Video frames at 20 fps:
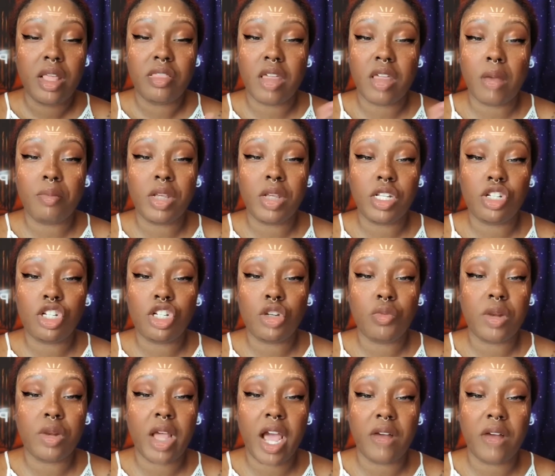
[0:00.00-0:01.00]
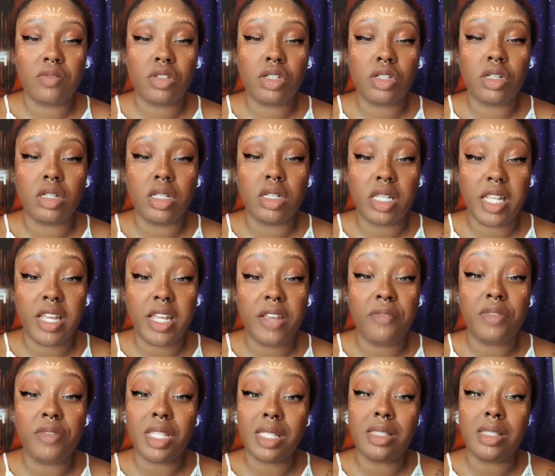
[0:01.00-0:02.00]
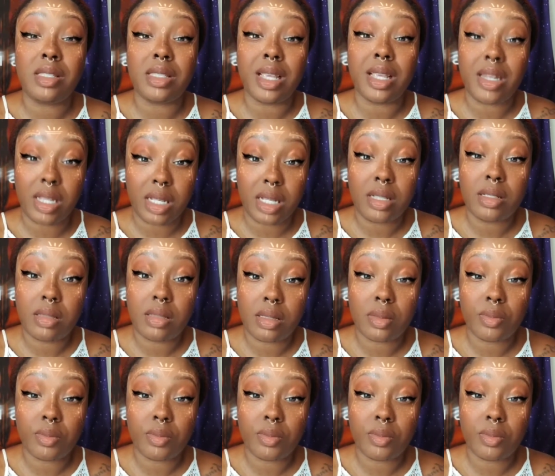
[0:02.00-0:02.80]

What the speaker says: That means she would have to leave the cities,